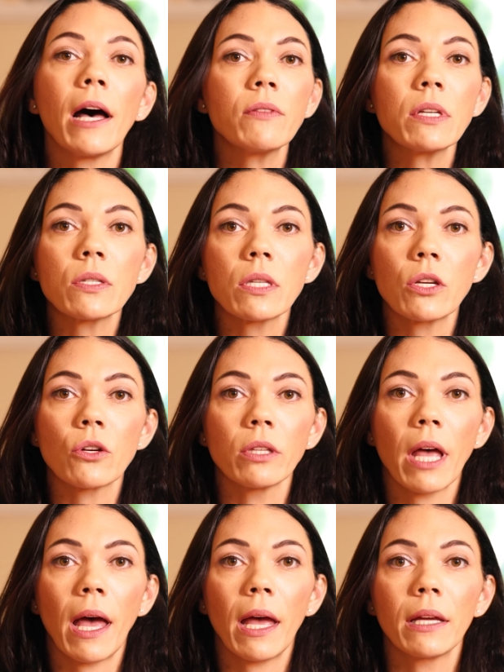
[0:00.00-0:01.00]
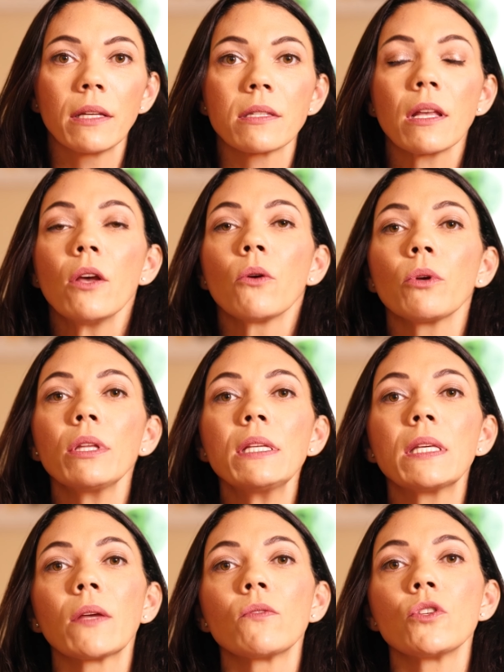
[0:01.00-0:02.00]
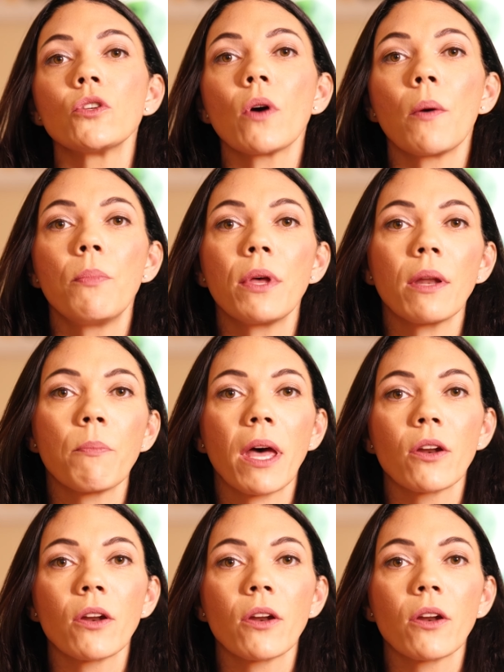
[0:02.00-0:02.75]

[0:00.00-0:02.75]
obviously your legs, really gives you a bit